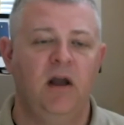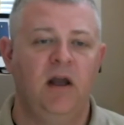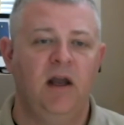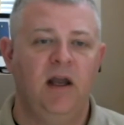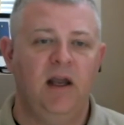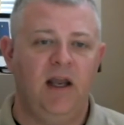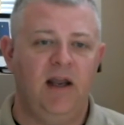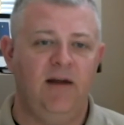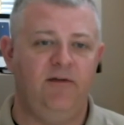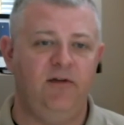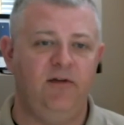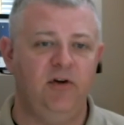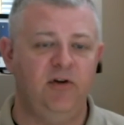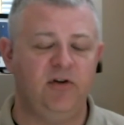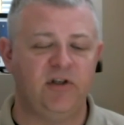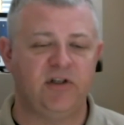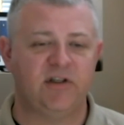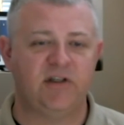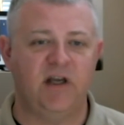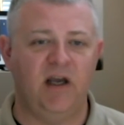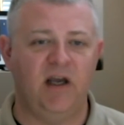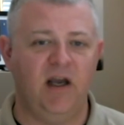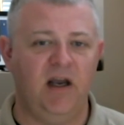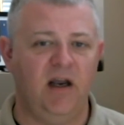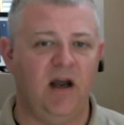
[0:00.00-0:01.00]
If you just
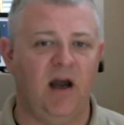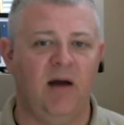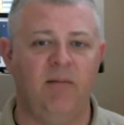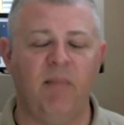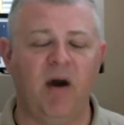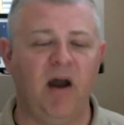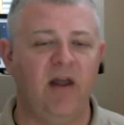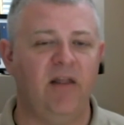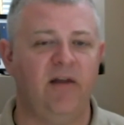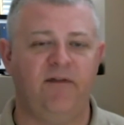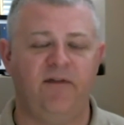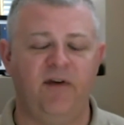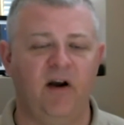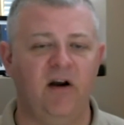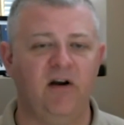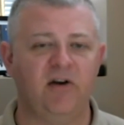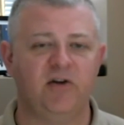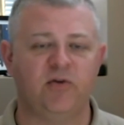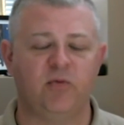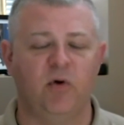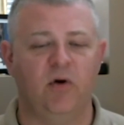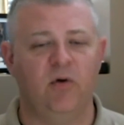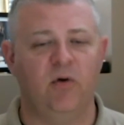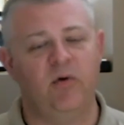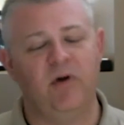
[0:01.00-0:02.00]
say, I'm by the
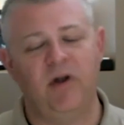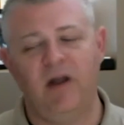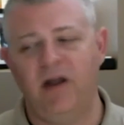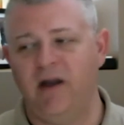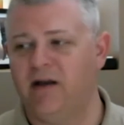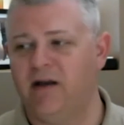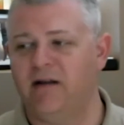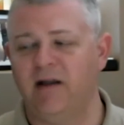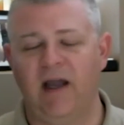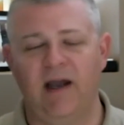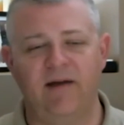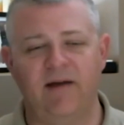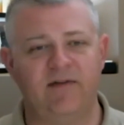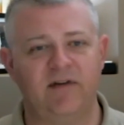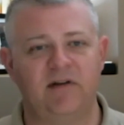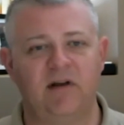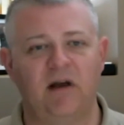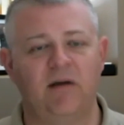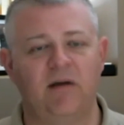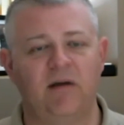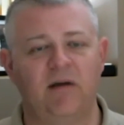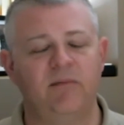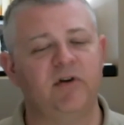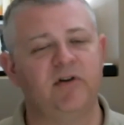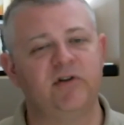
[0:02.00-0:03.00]
Ferris wheel, well, heck, half the
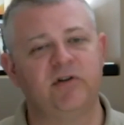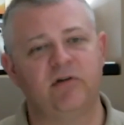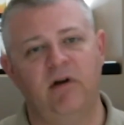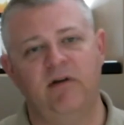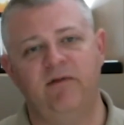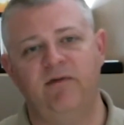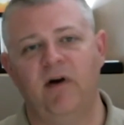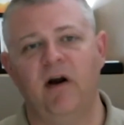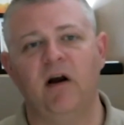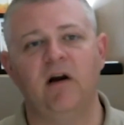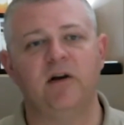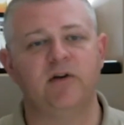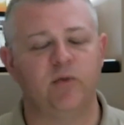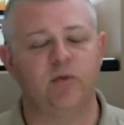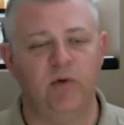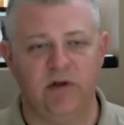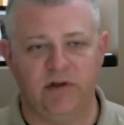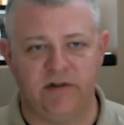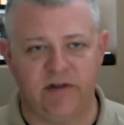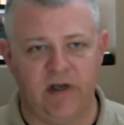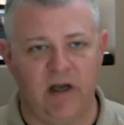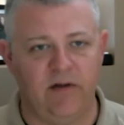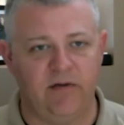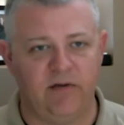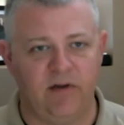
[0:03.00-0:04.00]
time there's 3 Ferris
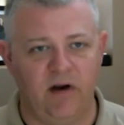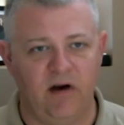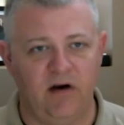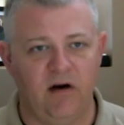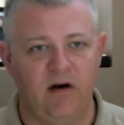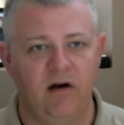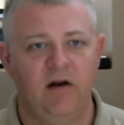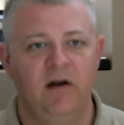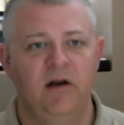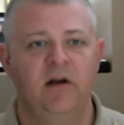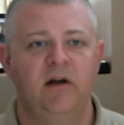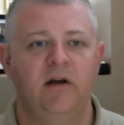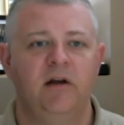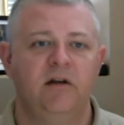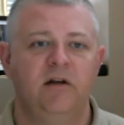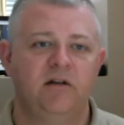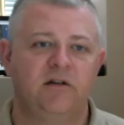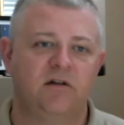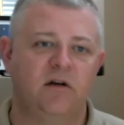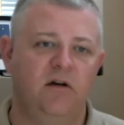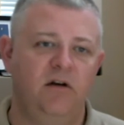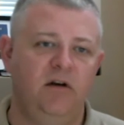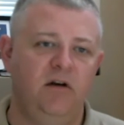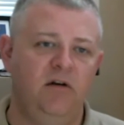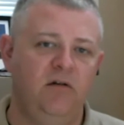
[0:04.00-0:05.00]
wheels out there.
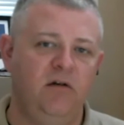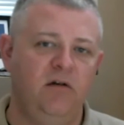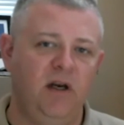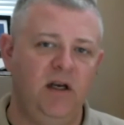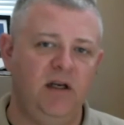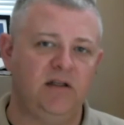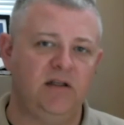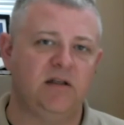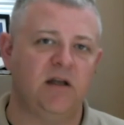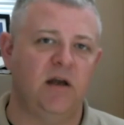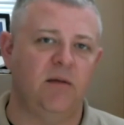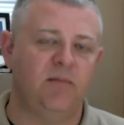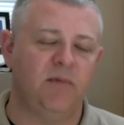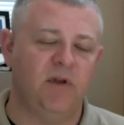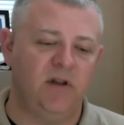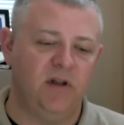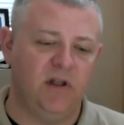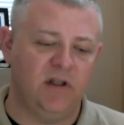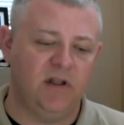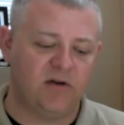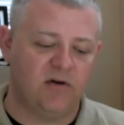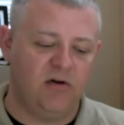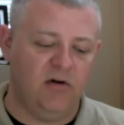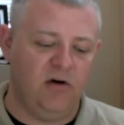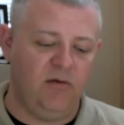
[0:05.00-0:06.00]
So you need something
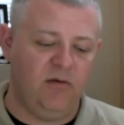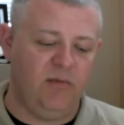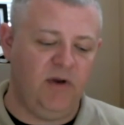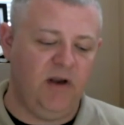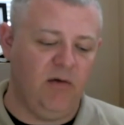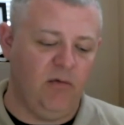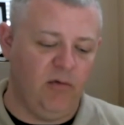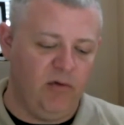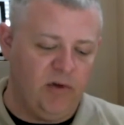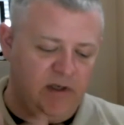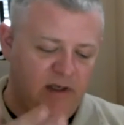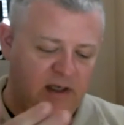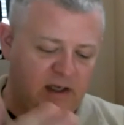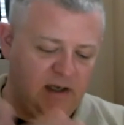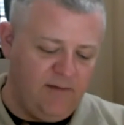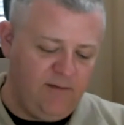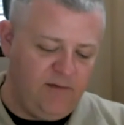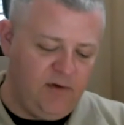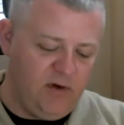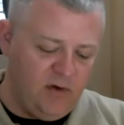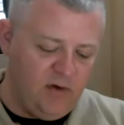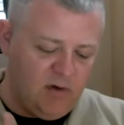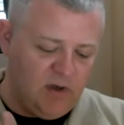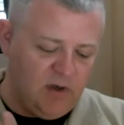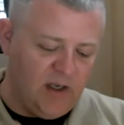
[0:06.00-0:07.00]
that's going to be able to give
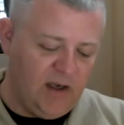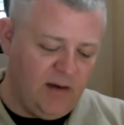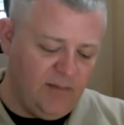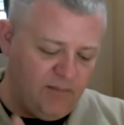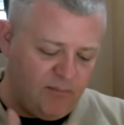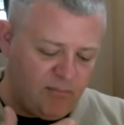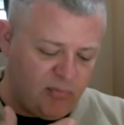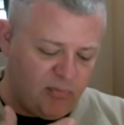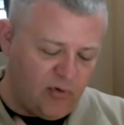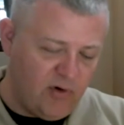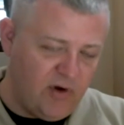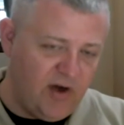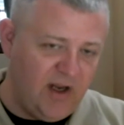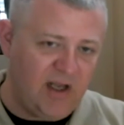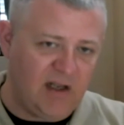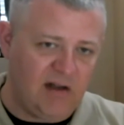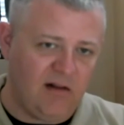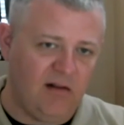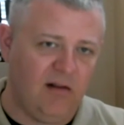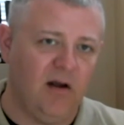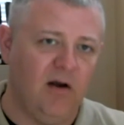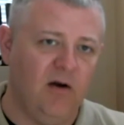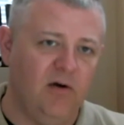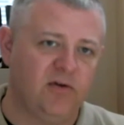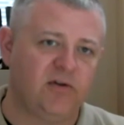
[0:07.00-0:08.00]
you a pretty
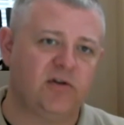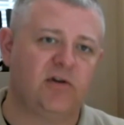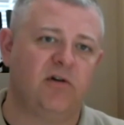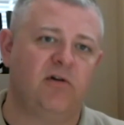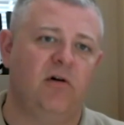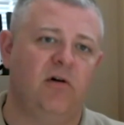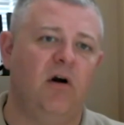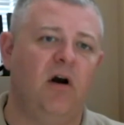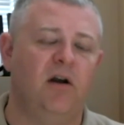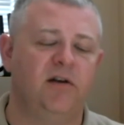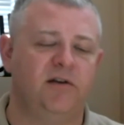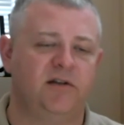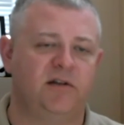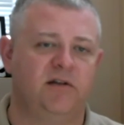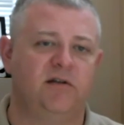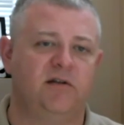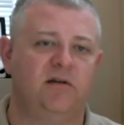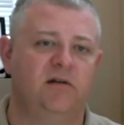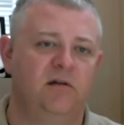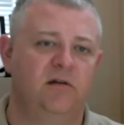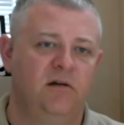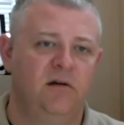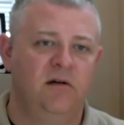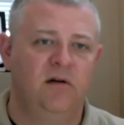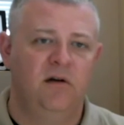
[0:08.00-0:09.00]
close cross
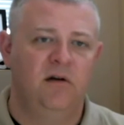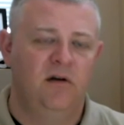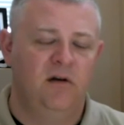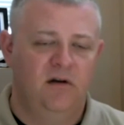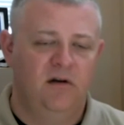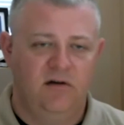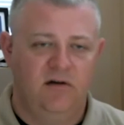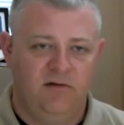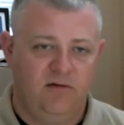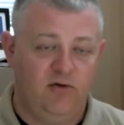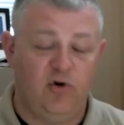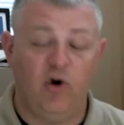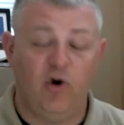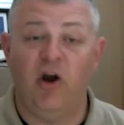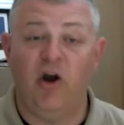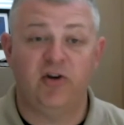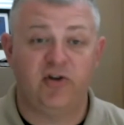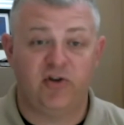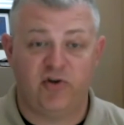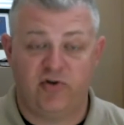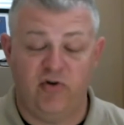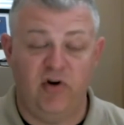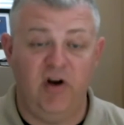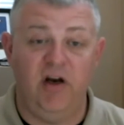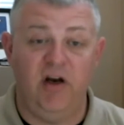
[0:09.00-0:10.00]

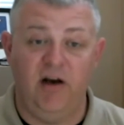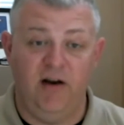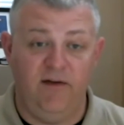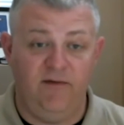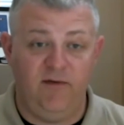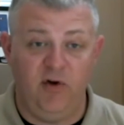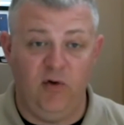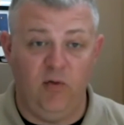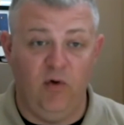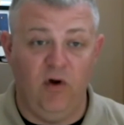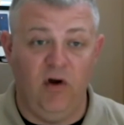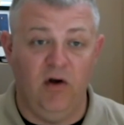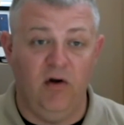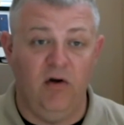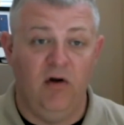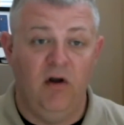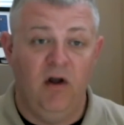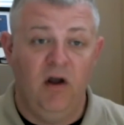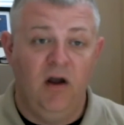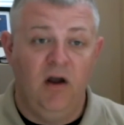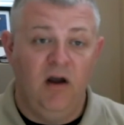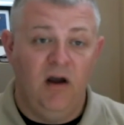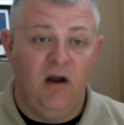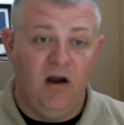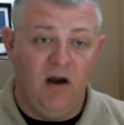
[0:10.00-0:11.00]
street, if you will,
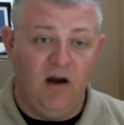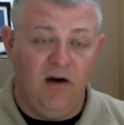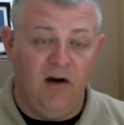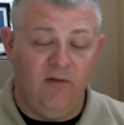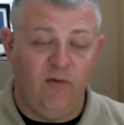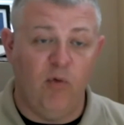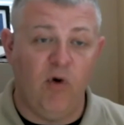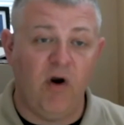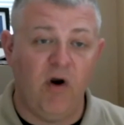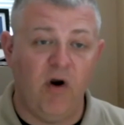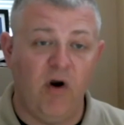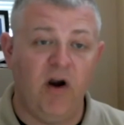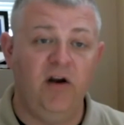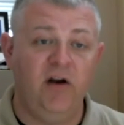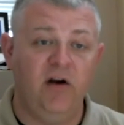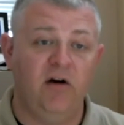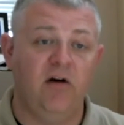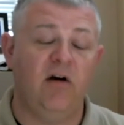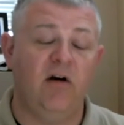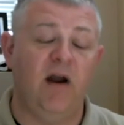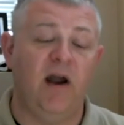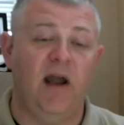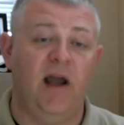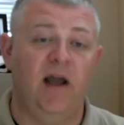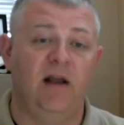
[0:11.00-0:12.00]
of where
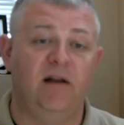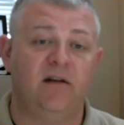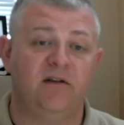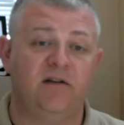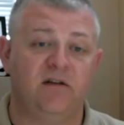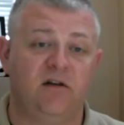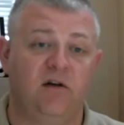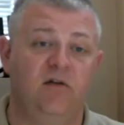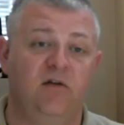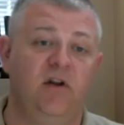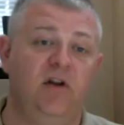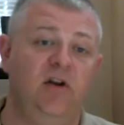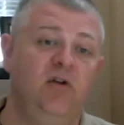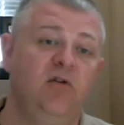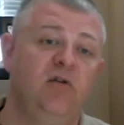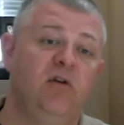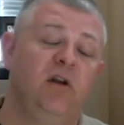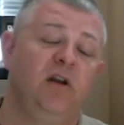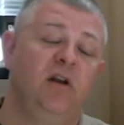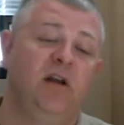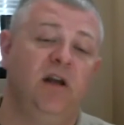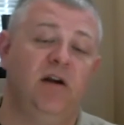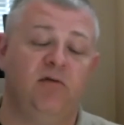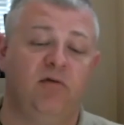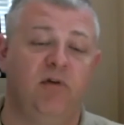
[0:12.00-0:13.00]
you're at so that you
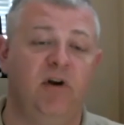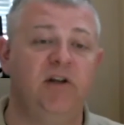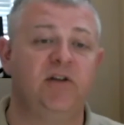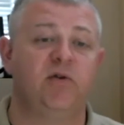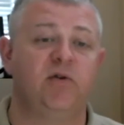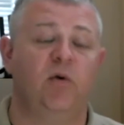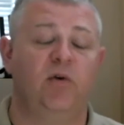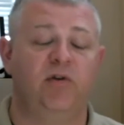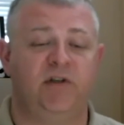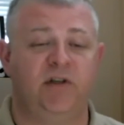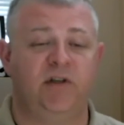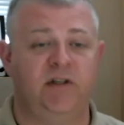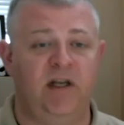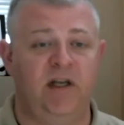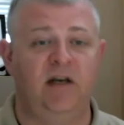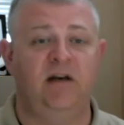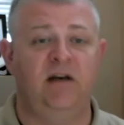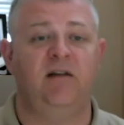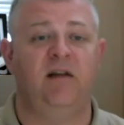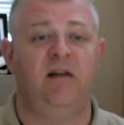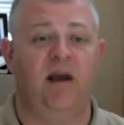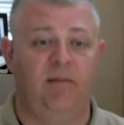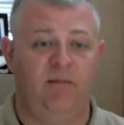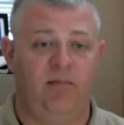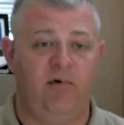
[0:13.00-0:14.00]
can get resources into
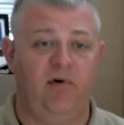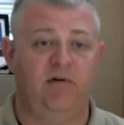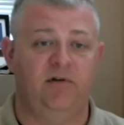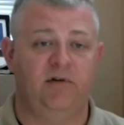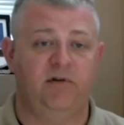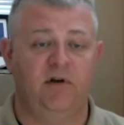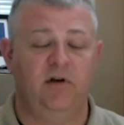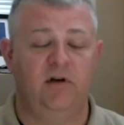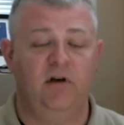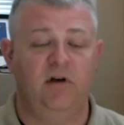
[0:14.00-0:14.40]
that person.